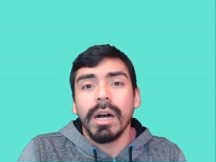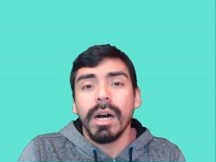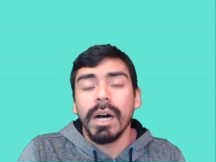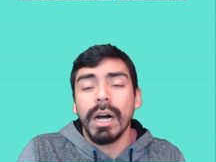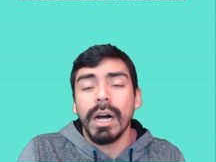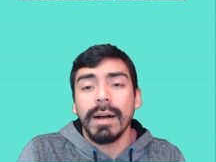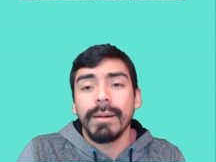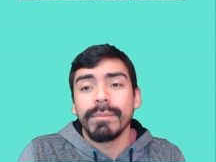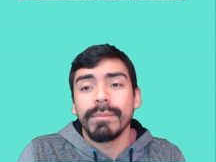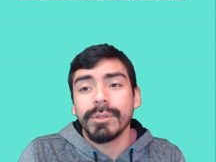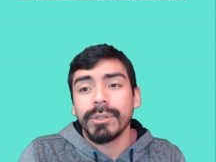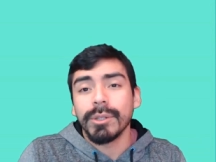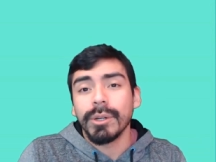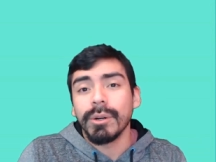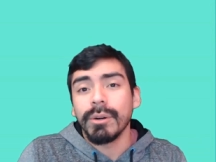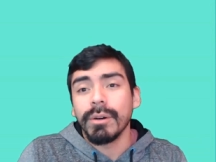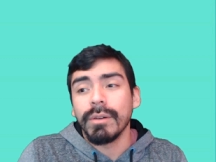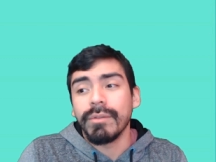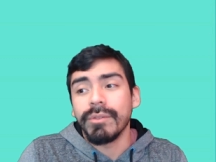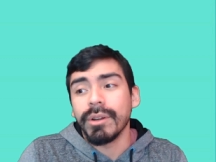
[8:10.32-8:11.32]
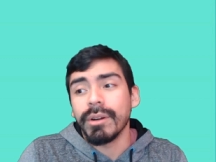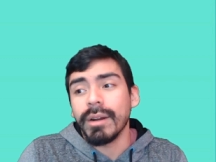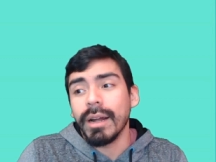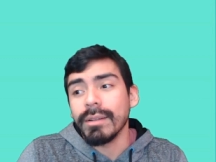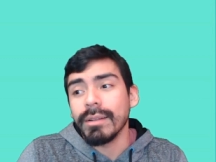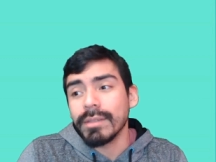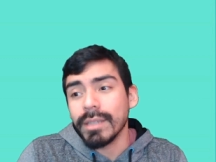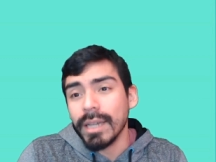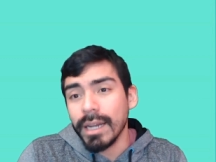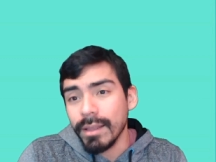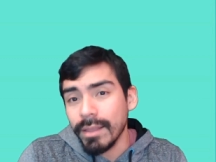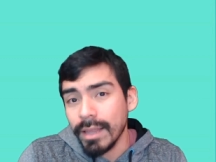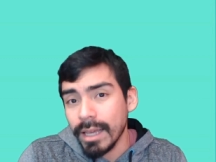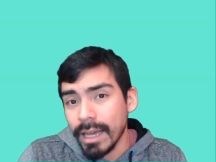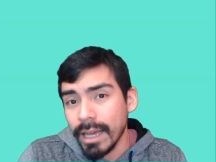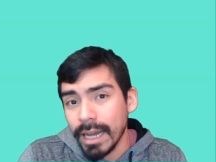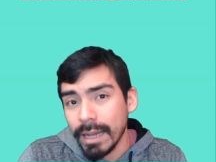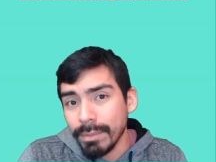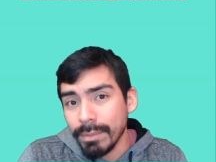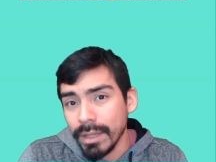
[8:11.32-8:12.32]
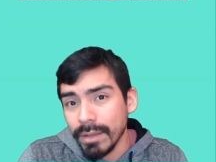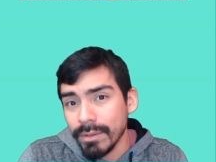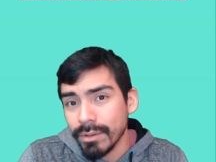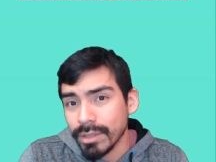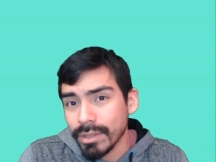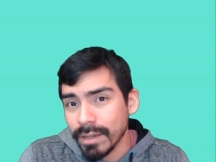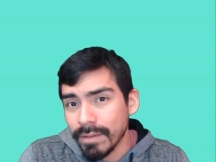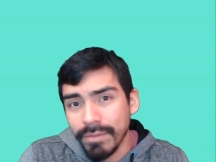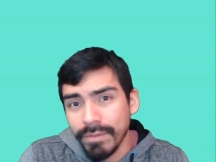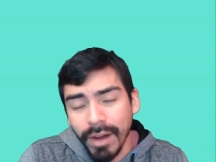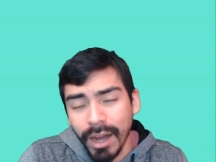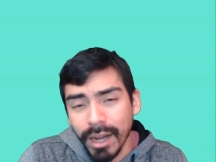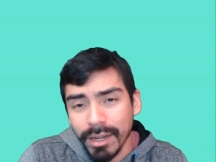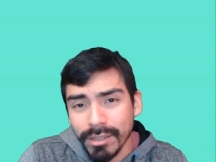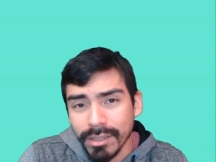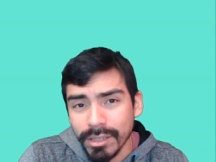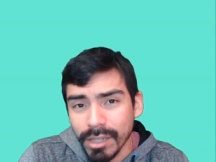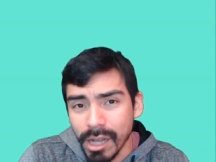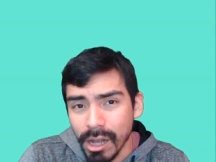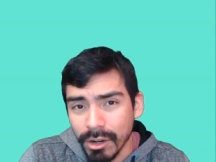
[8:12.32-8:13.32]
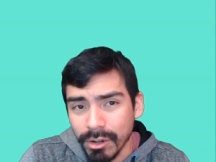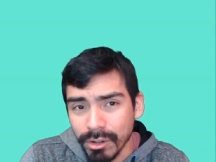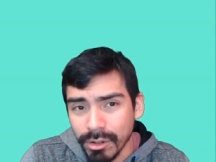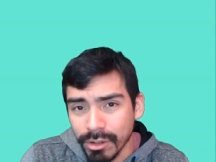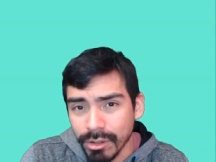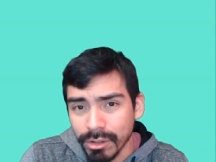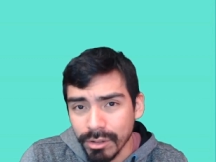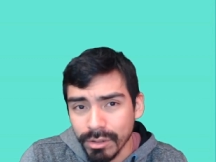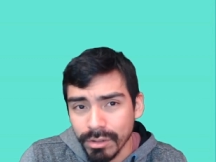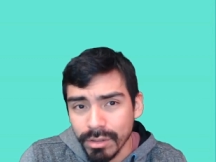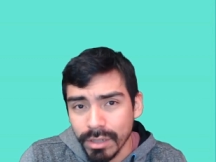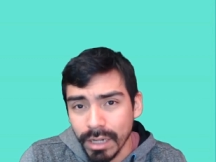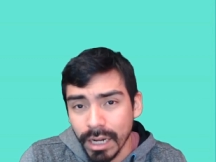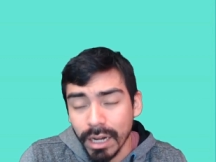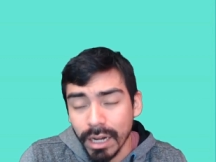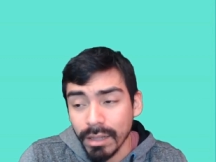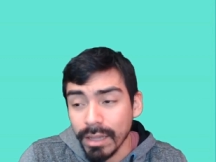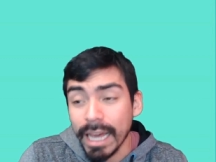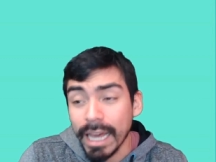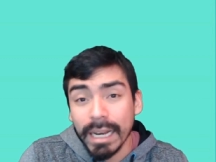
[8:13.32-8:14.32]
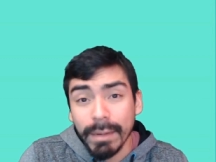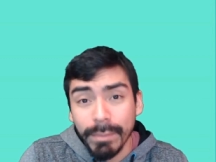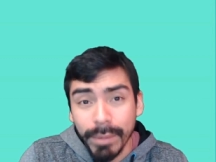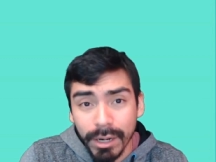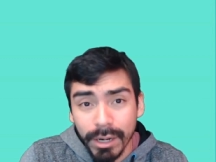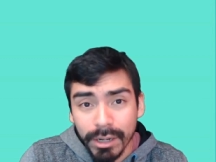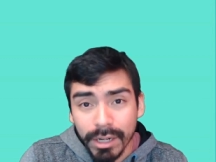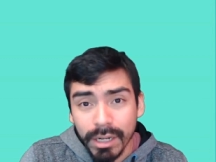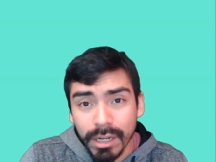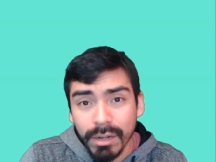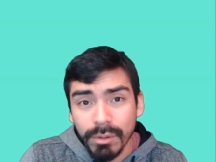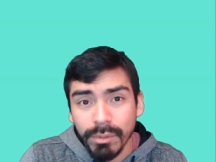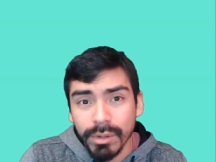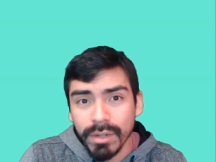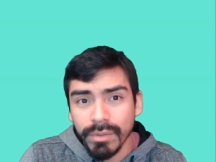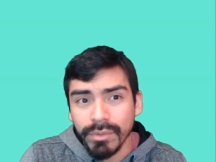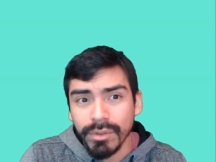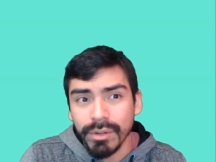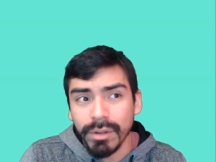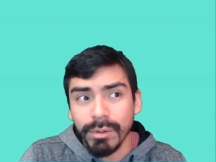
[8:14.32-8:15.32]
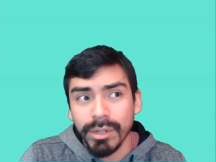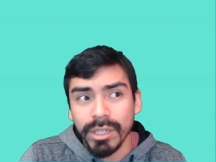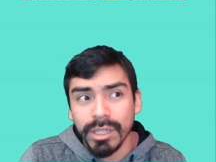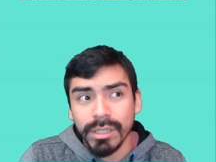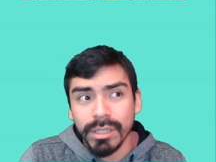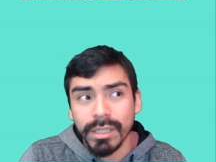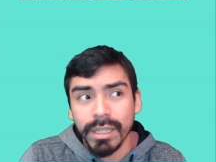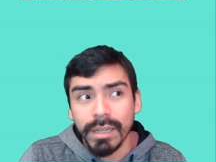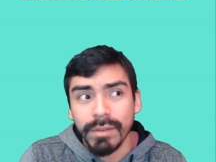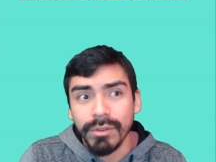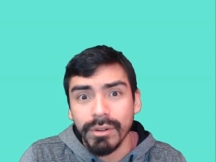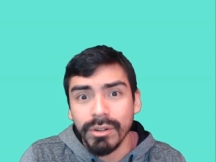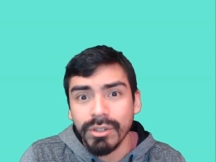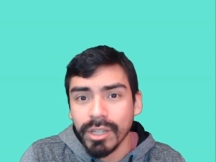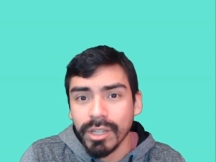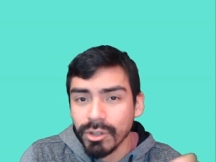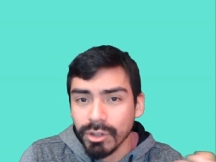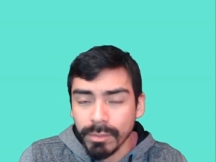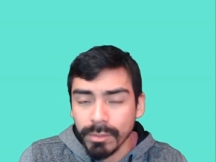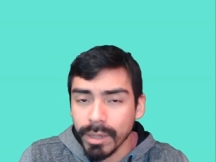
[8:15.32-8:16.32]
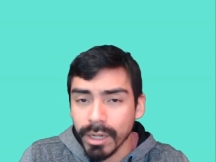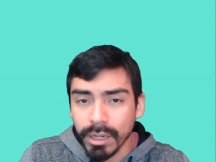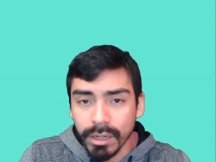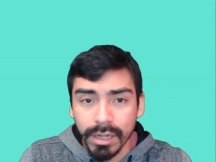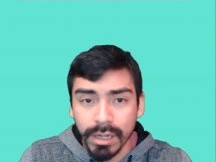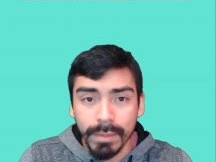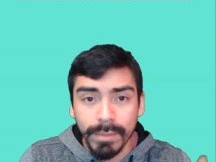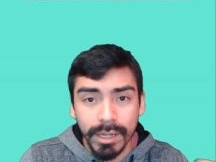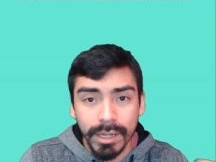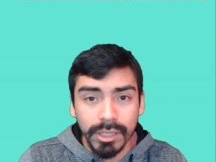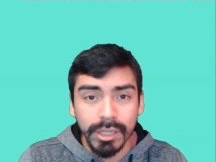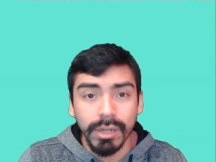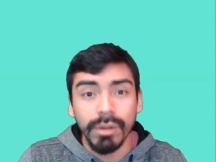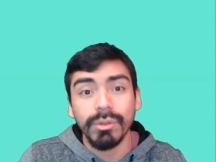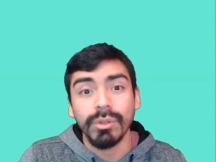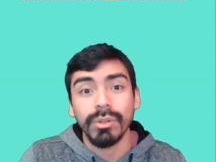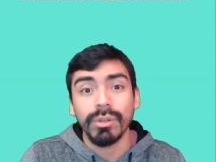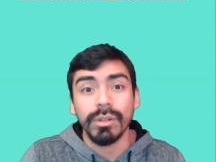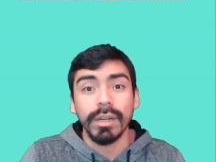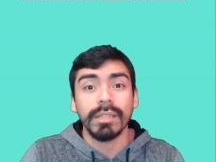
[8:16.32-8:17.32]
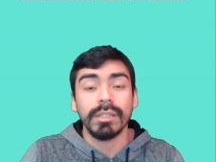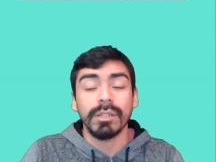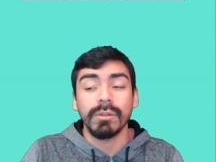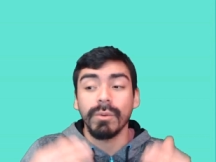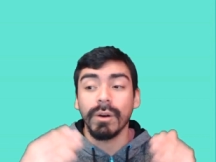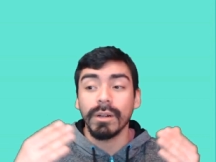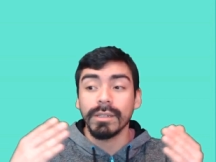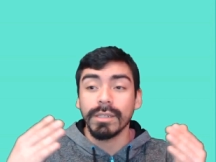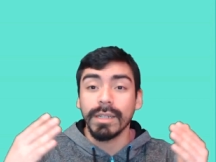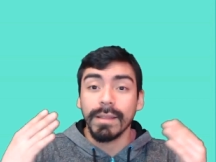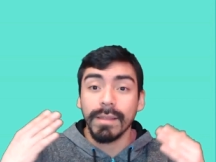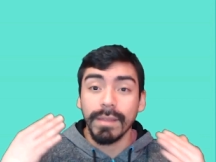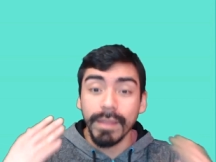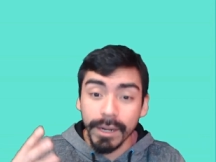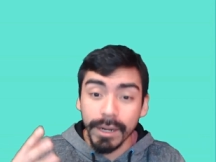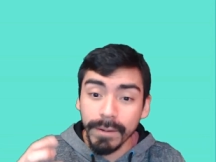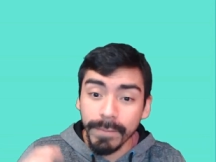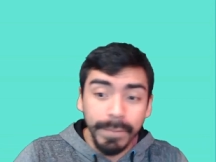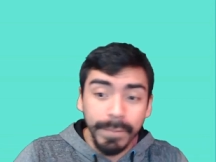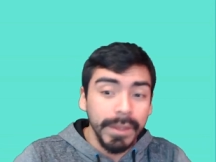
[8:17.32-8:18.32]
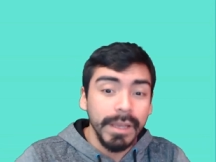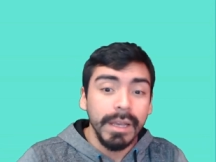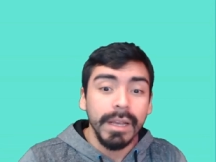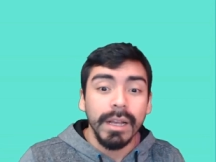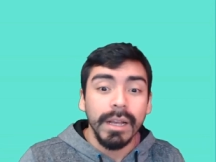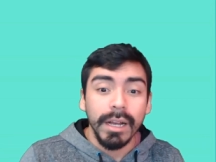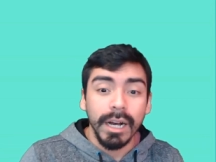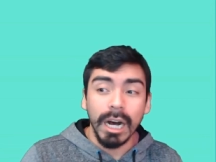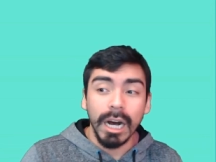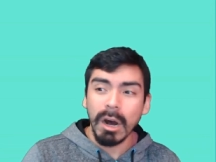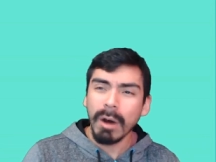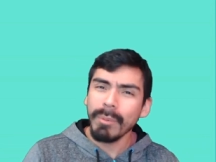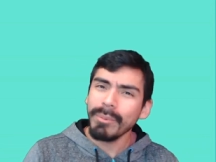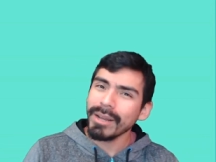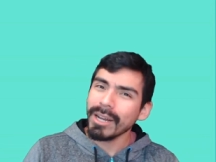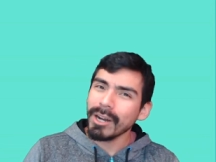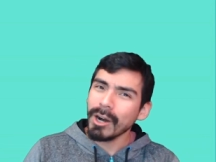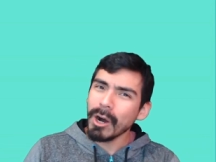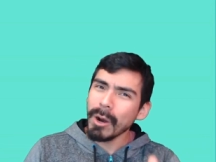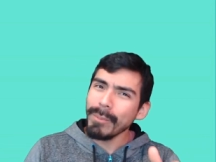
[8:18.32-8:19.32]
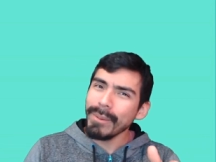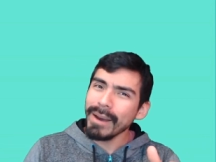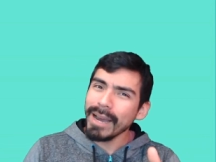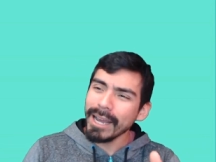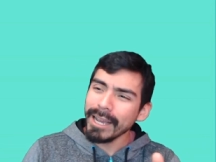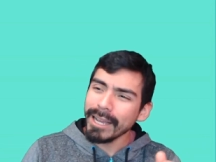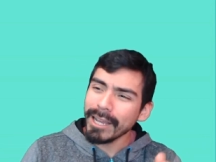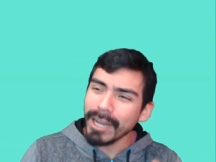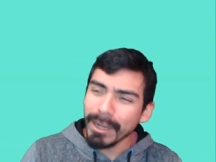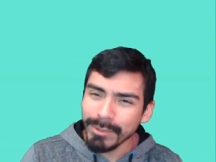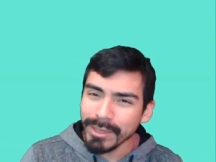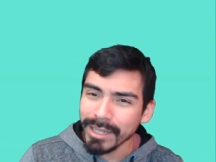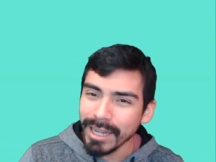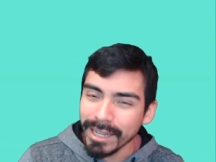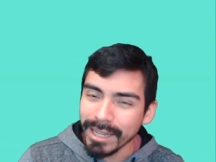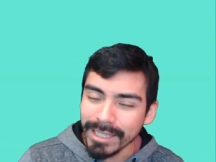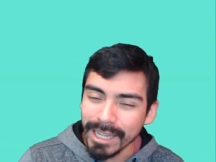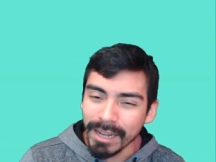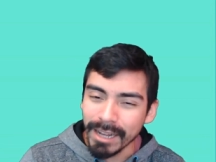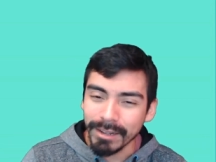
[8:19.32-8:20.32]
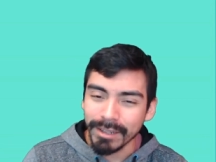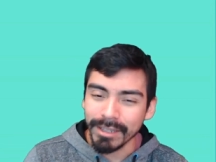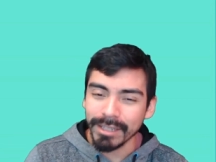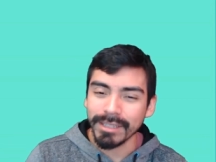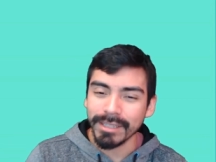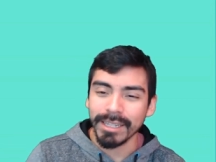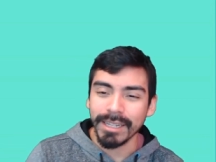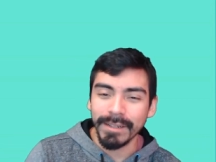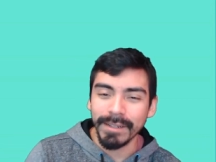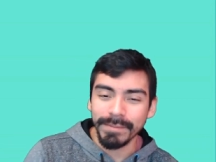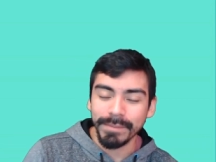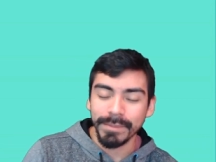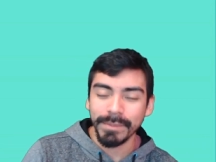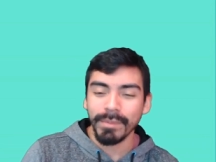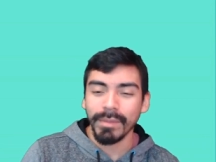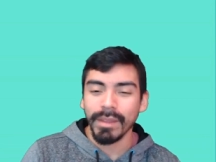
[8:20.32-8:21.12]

Um, so if you're outside that, I believe there's like Fox Soccer uh, Latin America, which if you, which is if you're in Central America and Mexico, so you guys can watch that there uh, hope, I, hope I helped you guys out because uh,